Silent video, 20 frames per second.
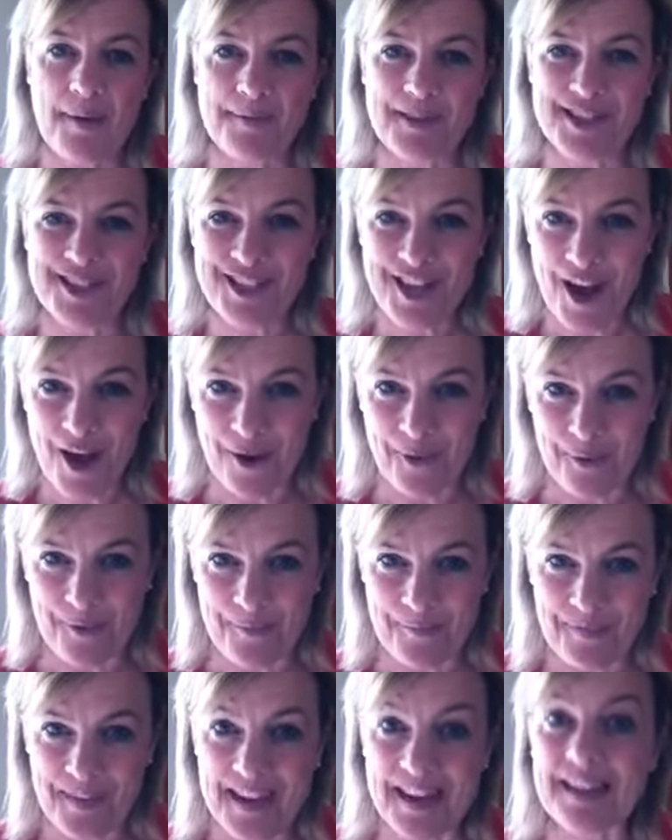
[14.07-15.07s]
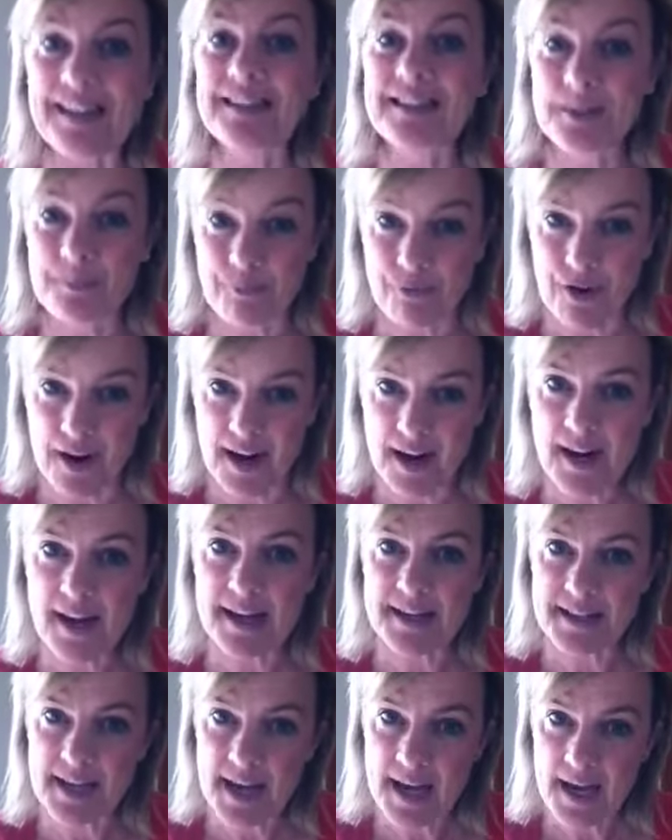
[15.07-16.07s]
So spring
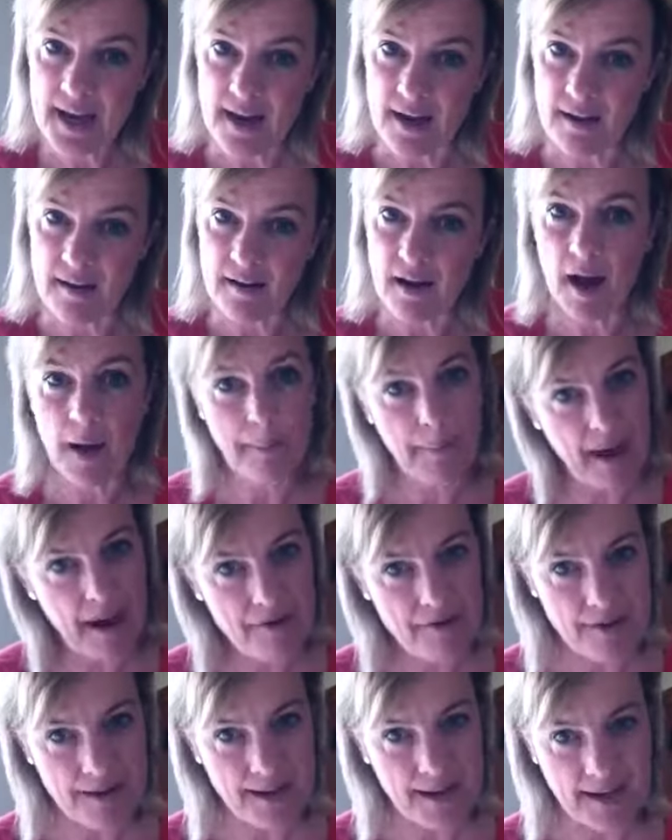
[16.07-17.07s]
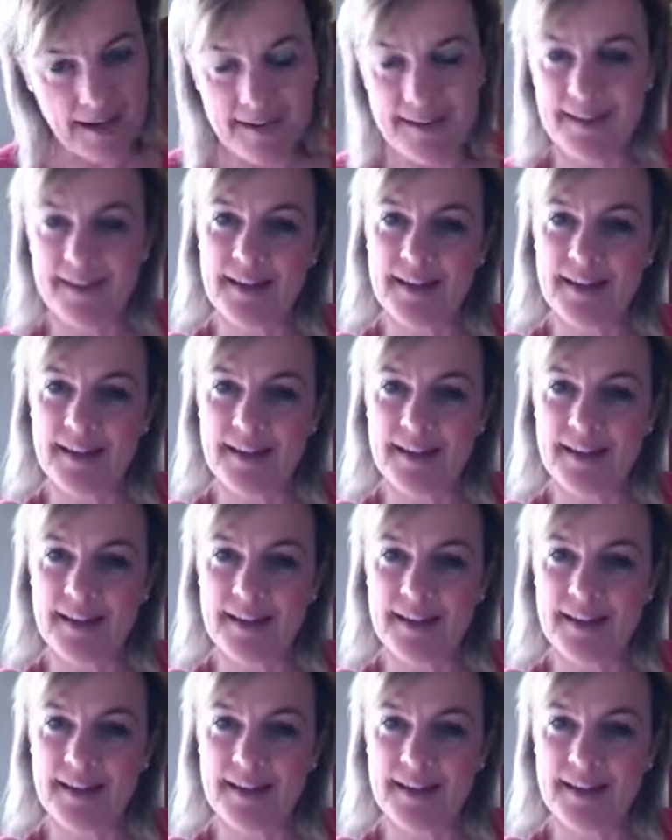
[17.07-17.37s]
is here, apparently.